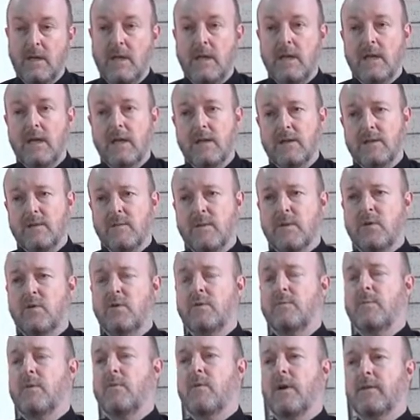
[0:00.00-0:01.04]
Elizabeth
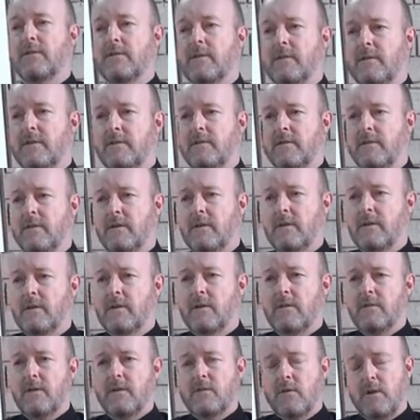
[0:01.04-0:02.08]
Kubler-Ross says
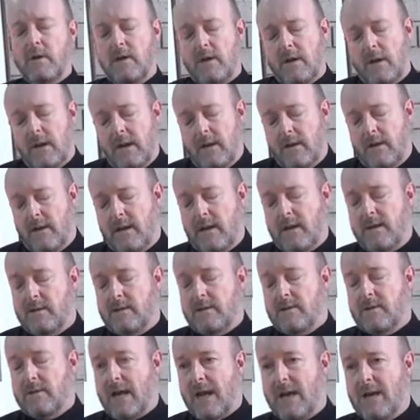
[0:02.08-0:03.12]
that in
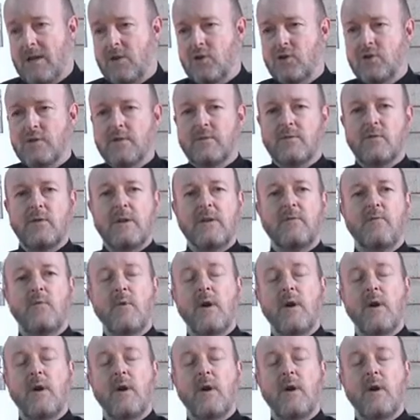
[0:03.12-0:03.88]
these stages of grief,